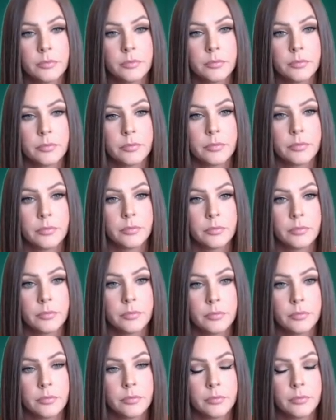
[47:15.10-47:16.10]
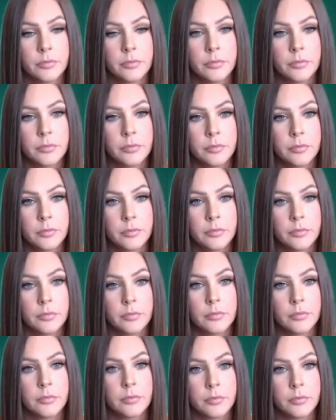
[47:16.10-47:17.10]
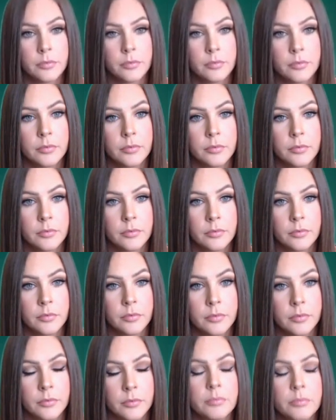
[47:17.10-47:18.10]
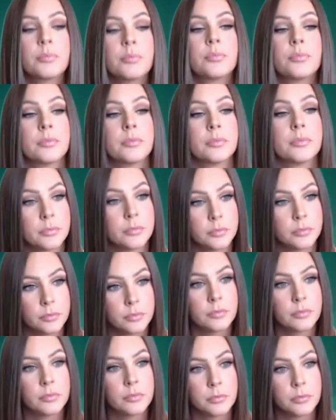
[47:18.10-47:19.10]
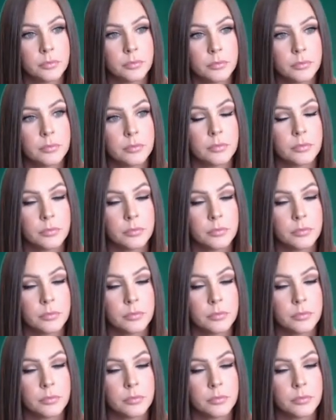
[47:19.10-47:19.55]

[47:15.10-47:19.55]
No words are spoken by the person on screen.